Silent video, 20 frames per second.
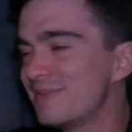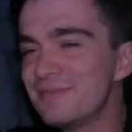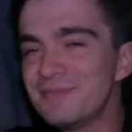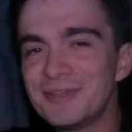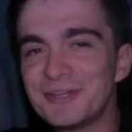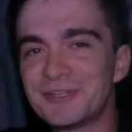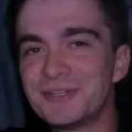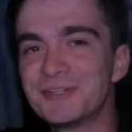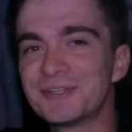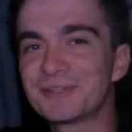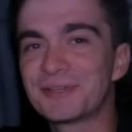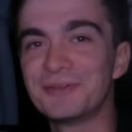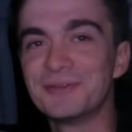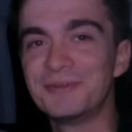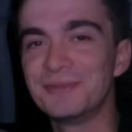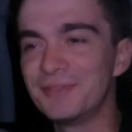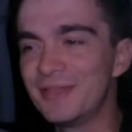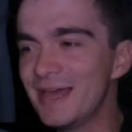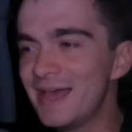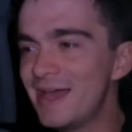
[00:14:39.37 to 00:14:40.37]
maybe you should just go
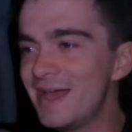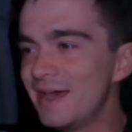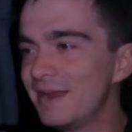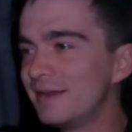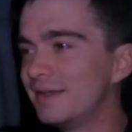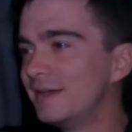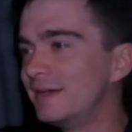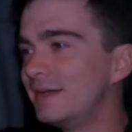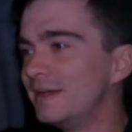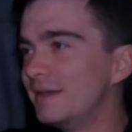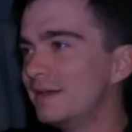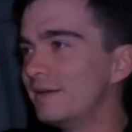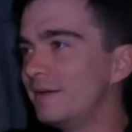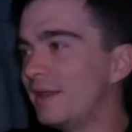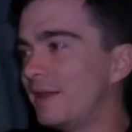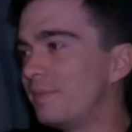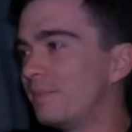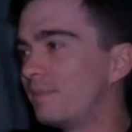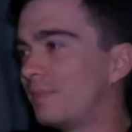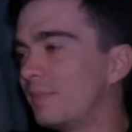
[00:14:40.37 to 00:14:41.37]
do that.
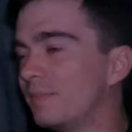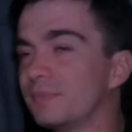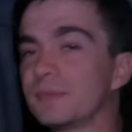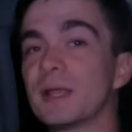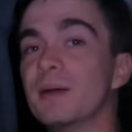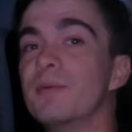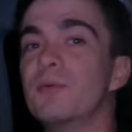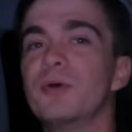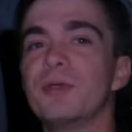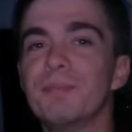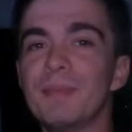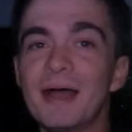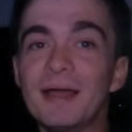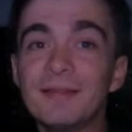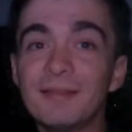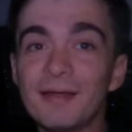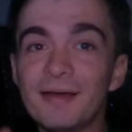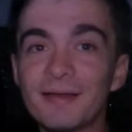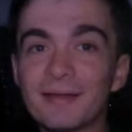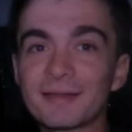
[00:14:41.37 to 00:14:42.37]
And with
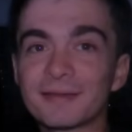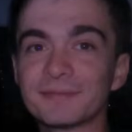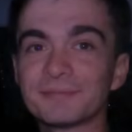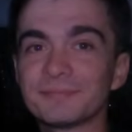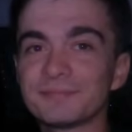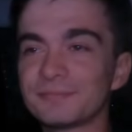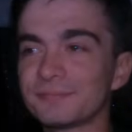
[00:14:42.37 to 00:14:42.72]
my luck,